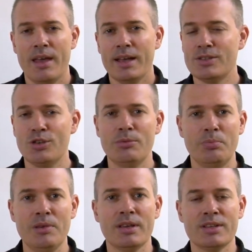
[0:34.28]
As human
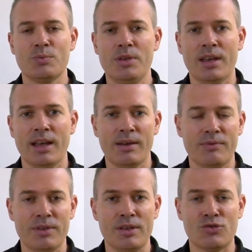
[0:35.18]
beings, we
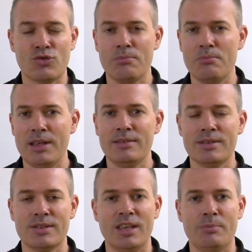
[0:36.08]
have the
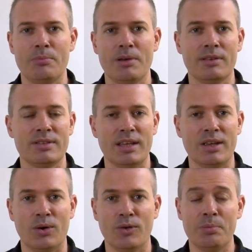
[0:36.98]
tremendous
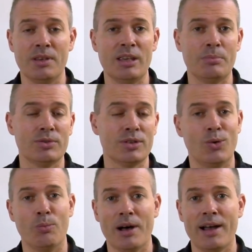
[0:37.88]
capability of being able to
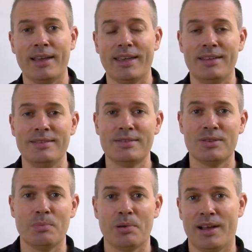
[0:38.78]
go back
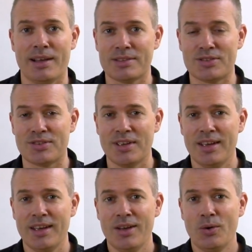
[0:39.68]
into the past,
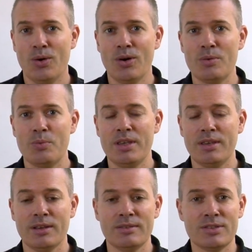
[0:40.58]
or we
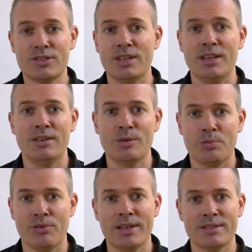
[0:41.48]
can stay in the
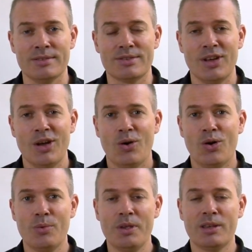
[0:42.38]
present,
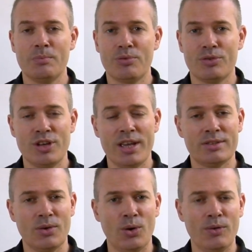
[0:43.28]
or we can
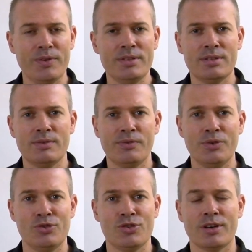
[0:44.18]
project off into the
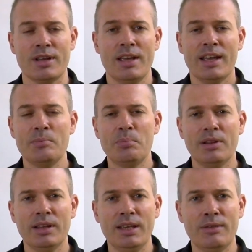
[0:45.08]
future and
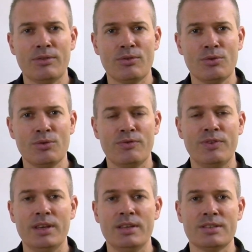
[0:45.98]
play through
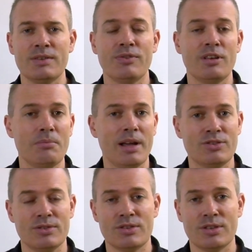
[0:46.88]
various different
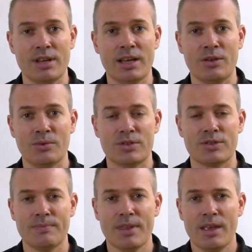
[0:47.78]
imagined
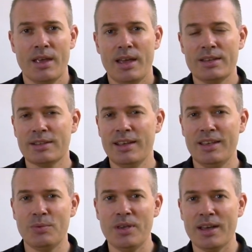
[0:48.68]
scenarios. It's
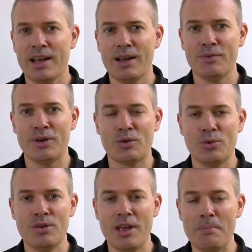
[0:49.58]
like we have our
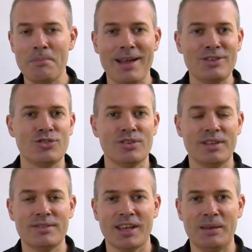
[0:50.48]
own
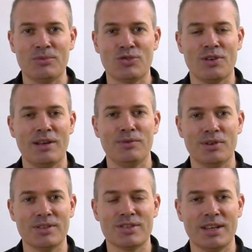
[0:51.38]
imaginary time
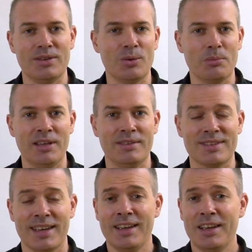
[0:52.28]
traveller inside our
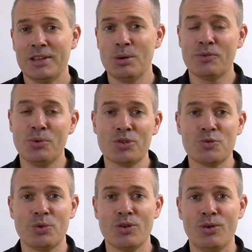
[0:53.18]
mind, now, of
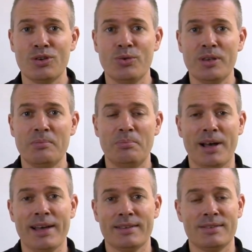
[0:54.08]
course, we're not going
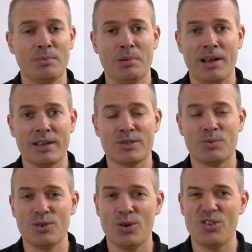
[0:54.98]
back to the past.
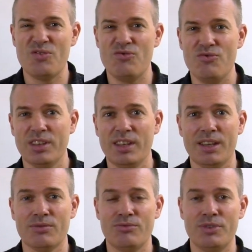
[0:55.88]
We're not
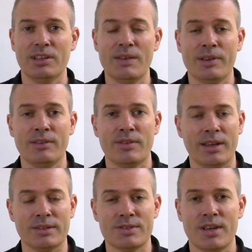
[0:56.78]
really reliving
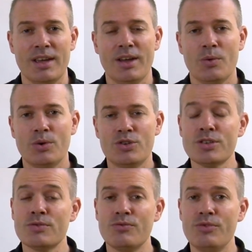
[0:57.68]
things. We're
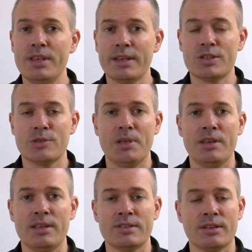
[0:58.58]
just re
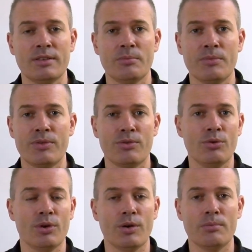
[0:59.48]
experiencing them
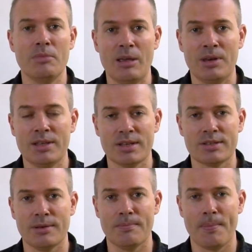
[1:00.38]
through our memory
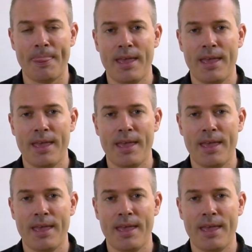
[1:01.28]
system.